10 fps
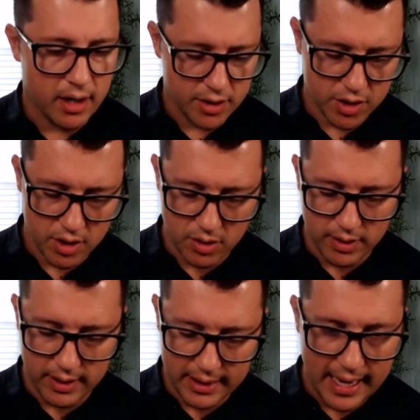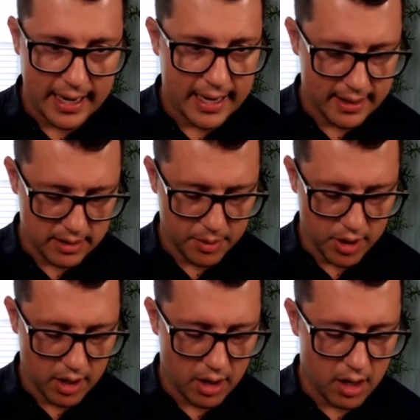So in that case, I'm gonna
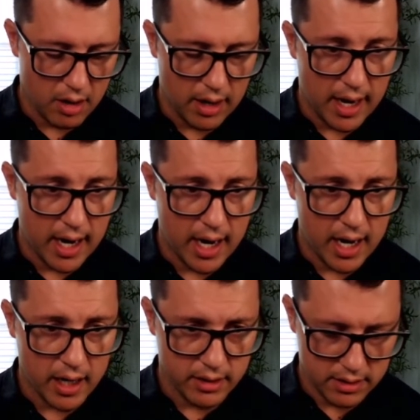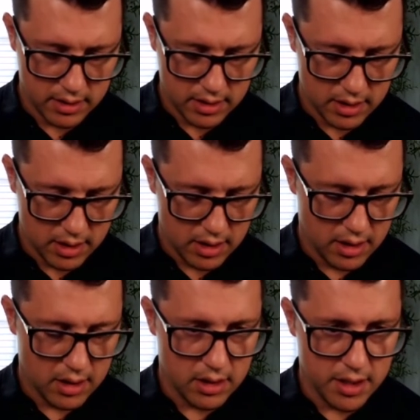call lines
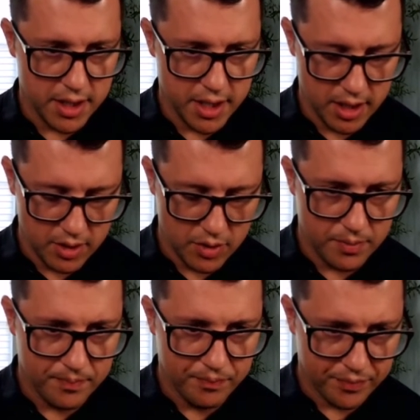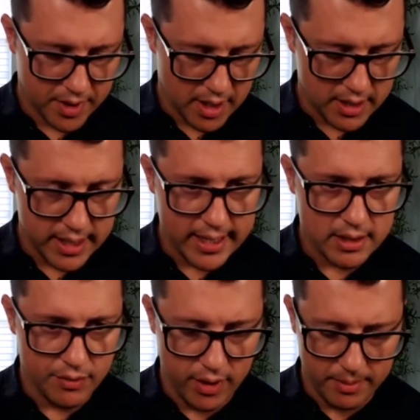new data
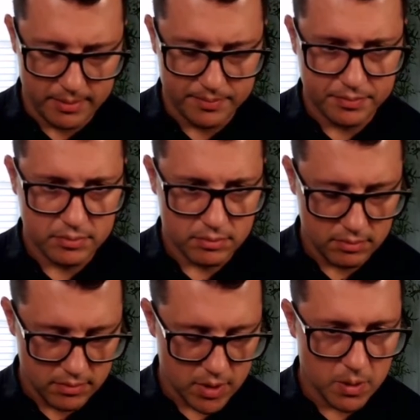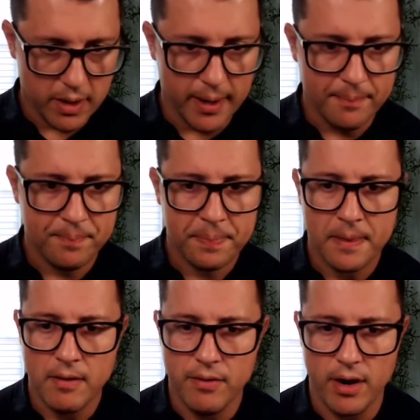frame. Okay,
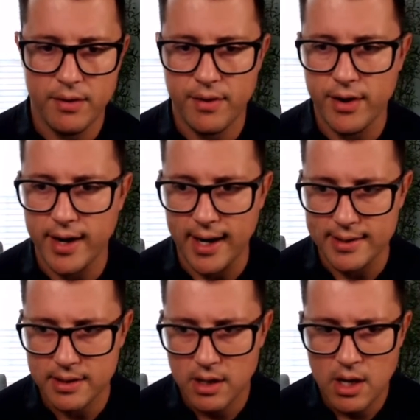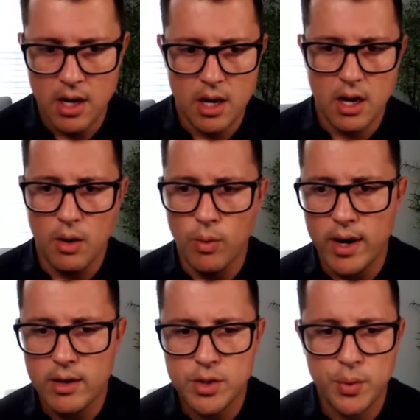very, very nice. What
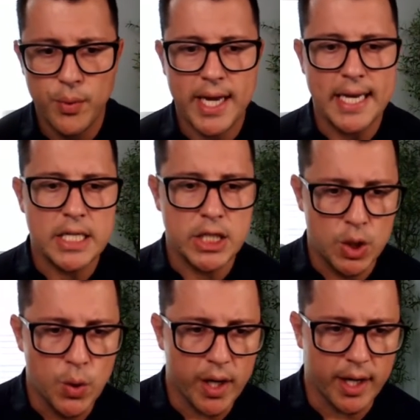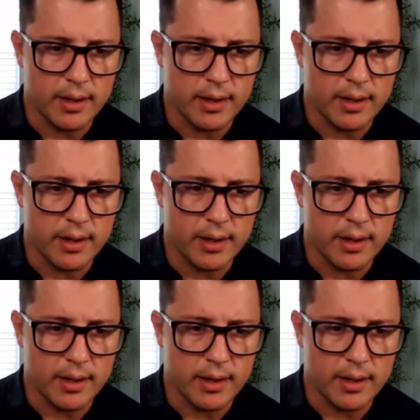else we can do here?